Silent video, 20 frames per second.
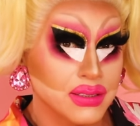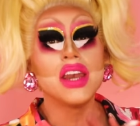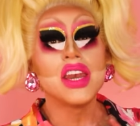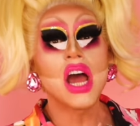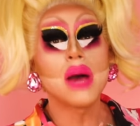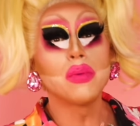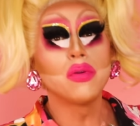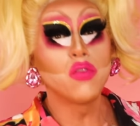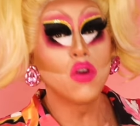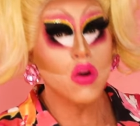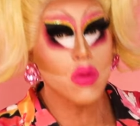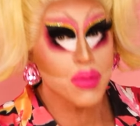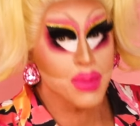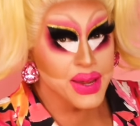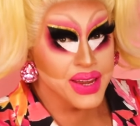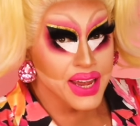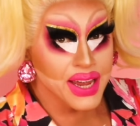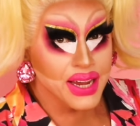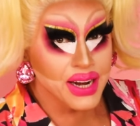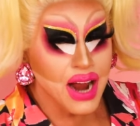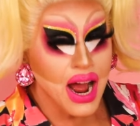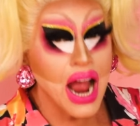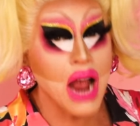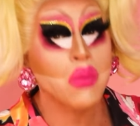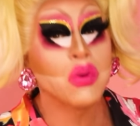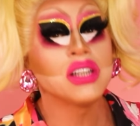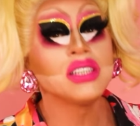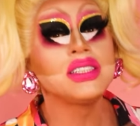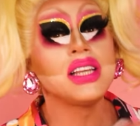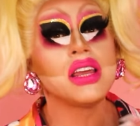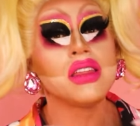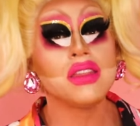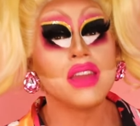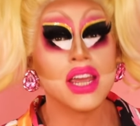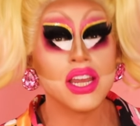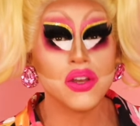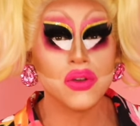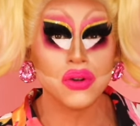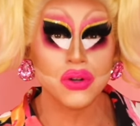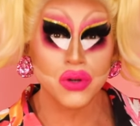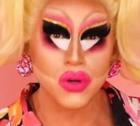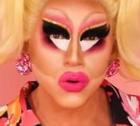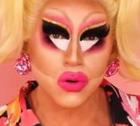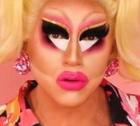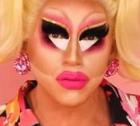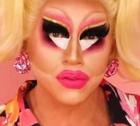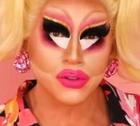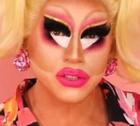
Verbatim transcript: Now, before we begin, I wanna say thank you to Google for